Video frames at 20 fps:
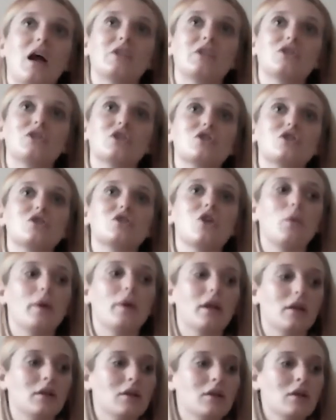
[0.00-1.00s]
just
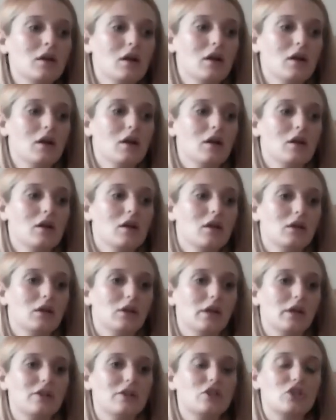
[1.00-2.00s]
knowing,
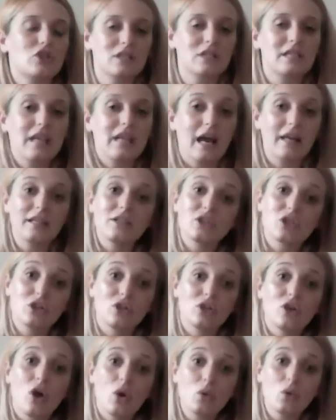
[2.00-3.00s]
it's just getting
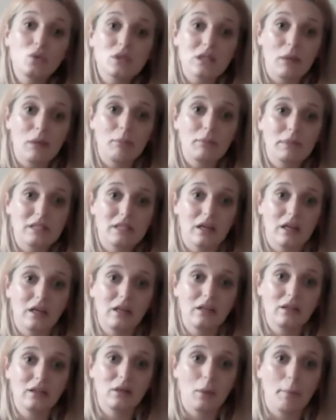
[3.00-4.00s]
to know
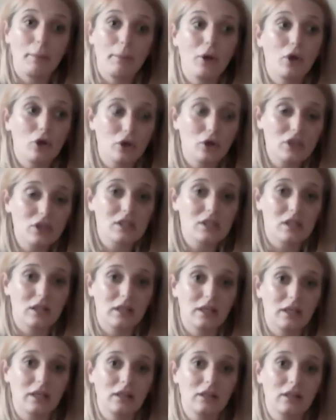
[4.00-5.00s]
somebody
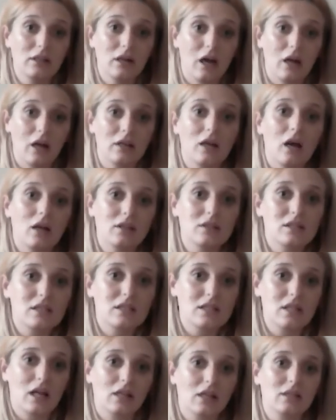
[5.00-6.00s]
personally and
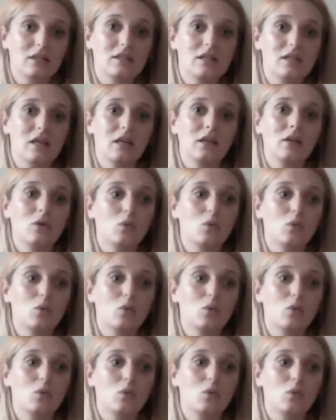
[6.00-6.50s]
understanding.